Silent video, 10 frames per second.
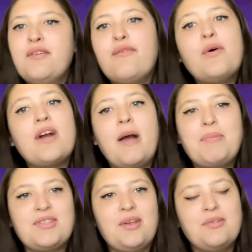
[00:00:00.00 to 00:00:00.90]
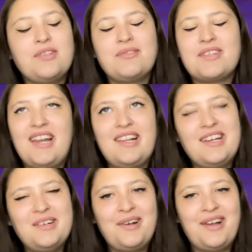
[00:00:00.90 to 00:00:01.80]
4 episodes, and it was kind of
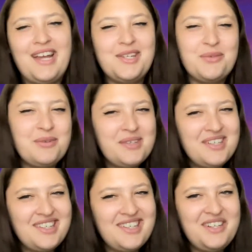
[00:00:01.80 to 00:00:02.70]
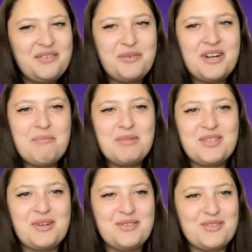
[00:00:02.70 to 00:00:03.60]
like, okay, do we really need 4
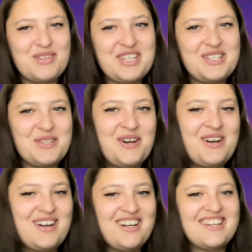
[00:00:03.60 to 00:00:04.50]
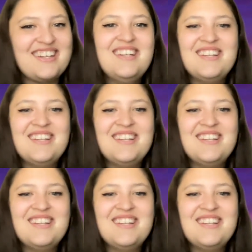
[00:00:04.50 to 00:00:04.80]
episodes for this arc?